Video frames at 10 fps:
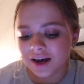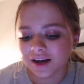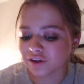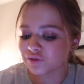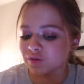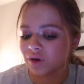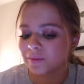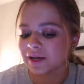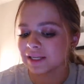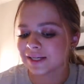I had a few on
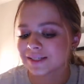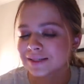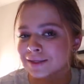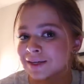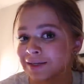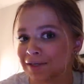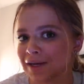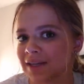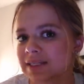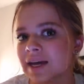my list and I didn't
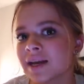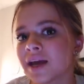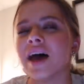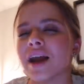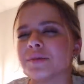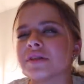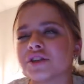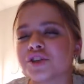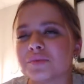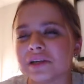get to any. And I'm
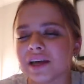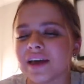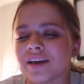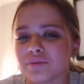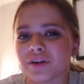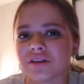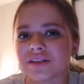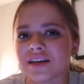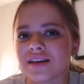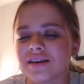such a plan
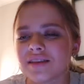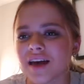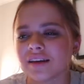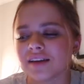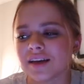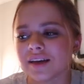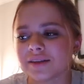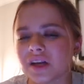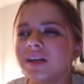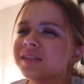person that like,
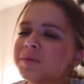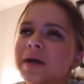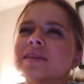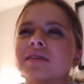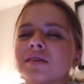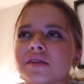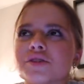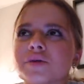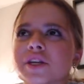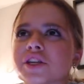it depends on the
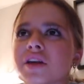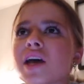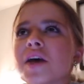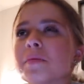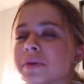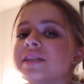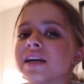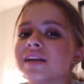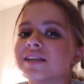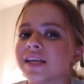situation. But
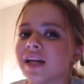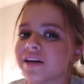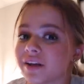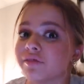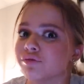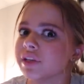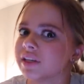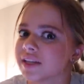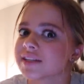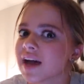day to day life, I really
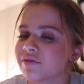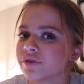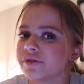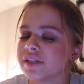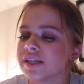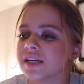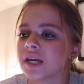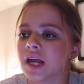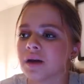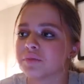like to have routine
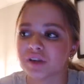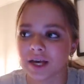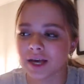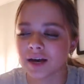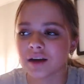and a plan.